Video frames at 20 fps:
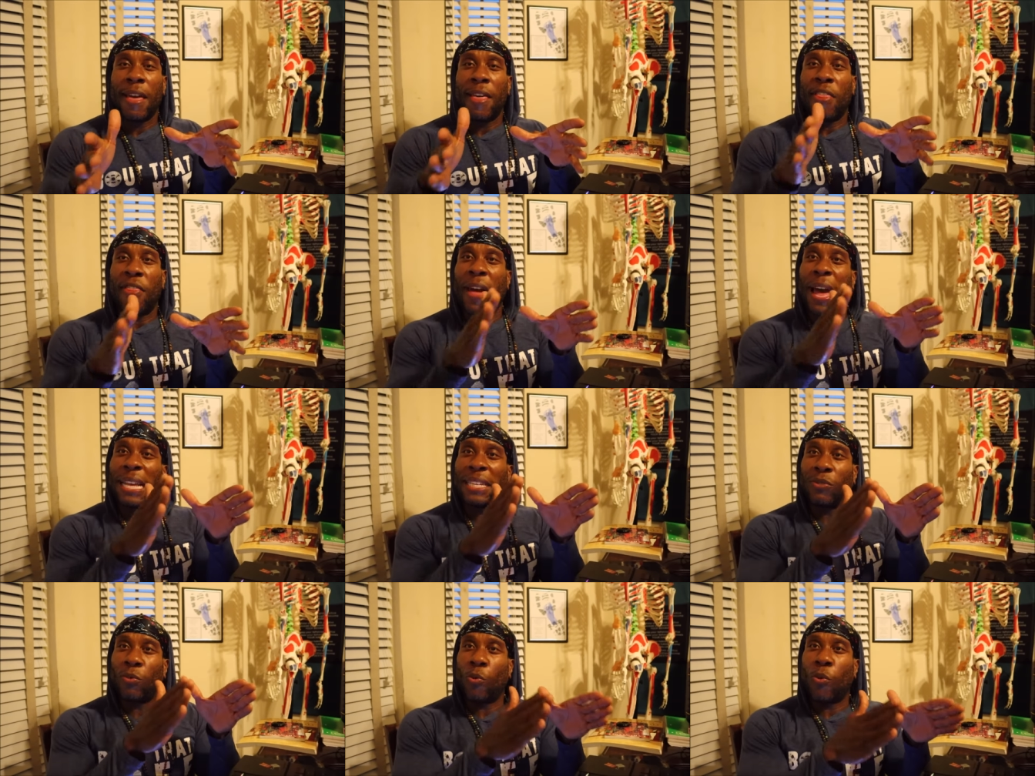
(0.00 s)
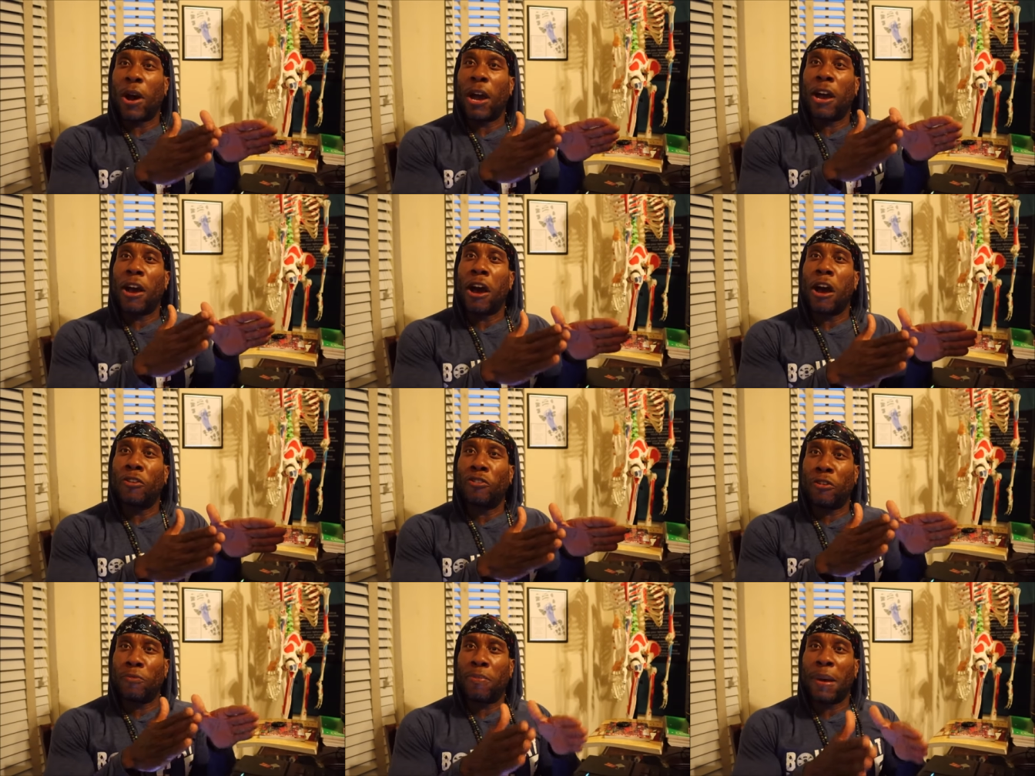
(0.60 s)
That's one
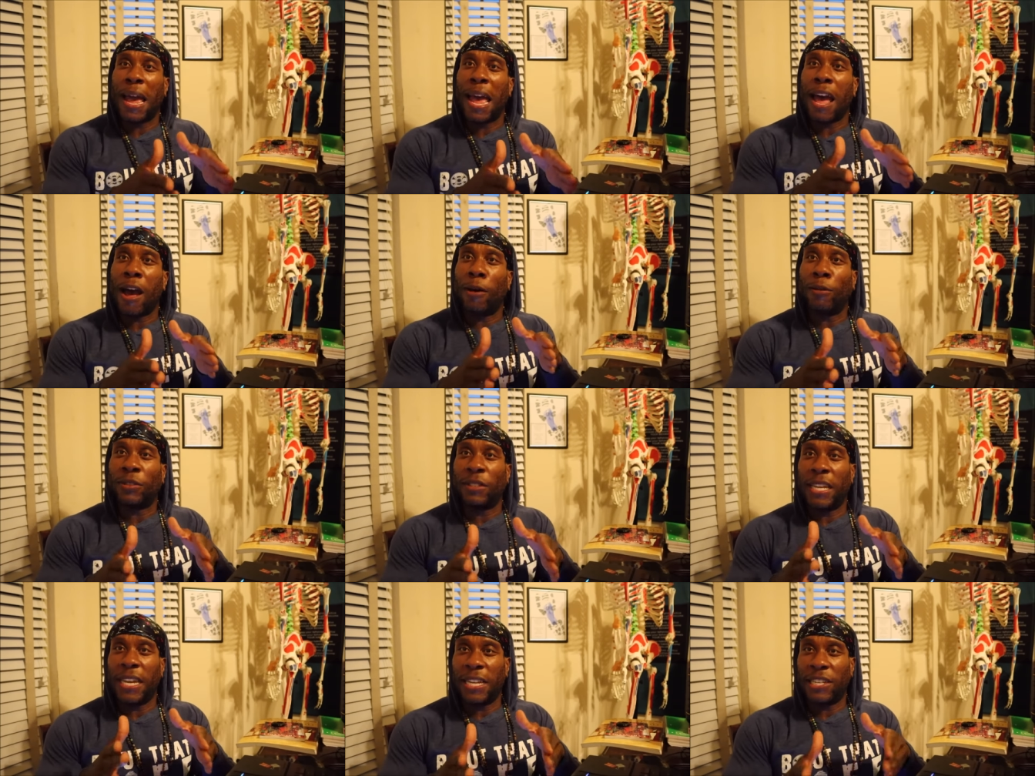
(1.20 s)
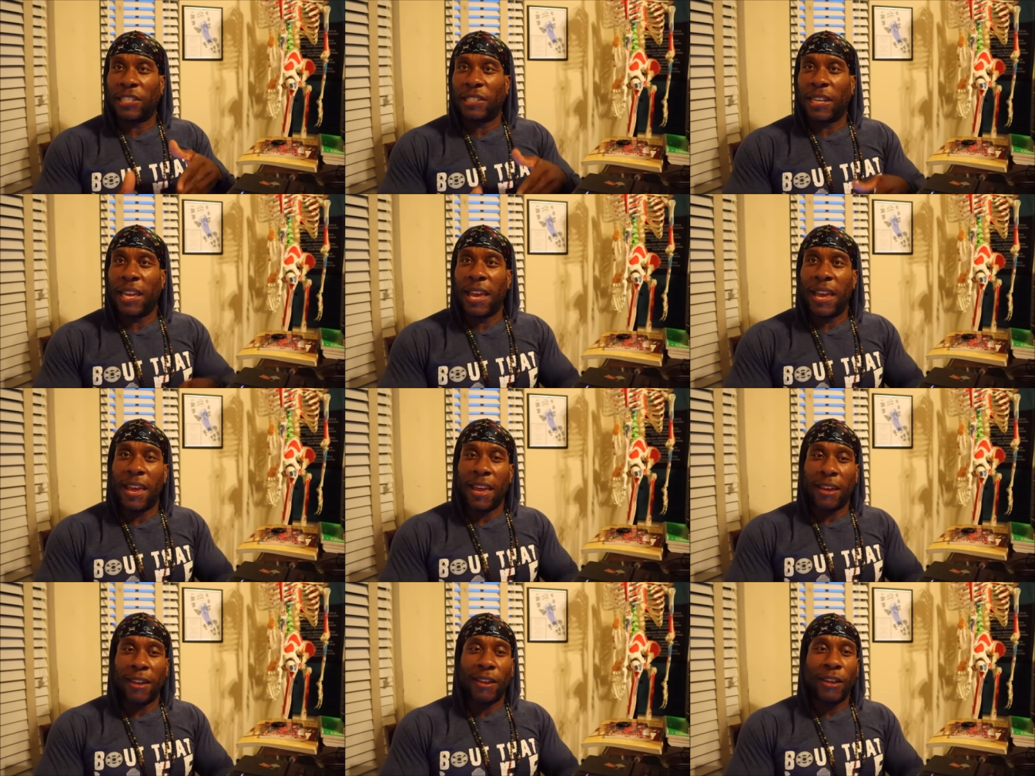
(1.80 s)
hundred pounds each
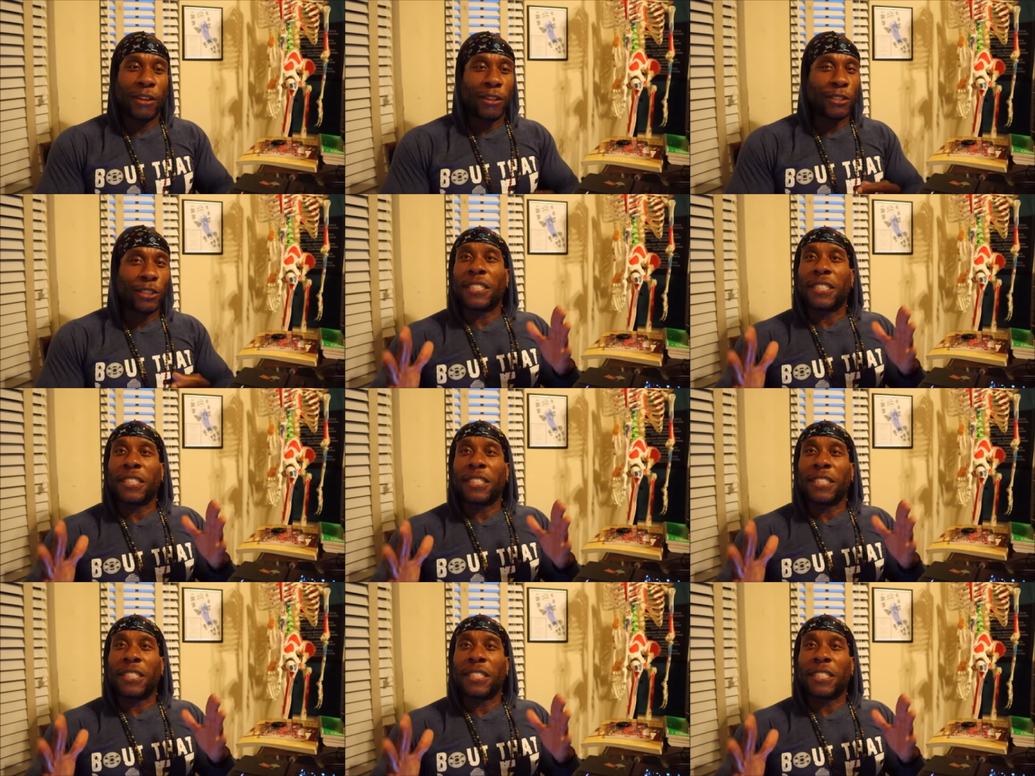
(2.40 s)
leg.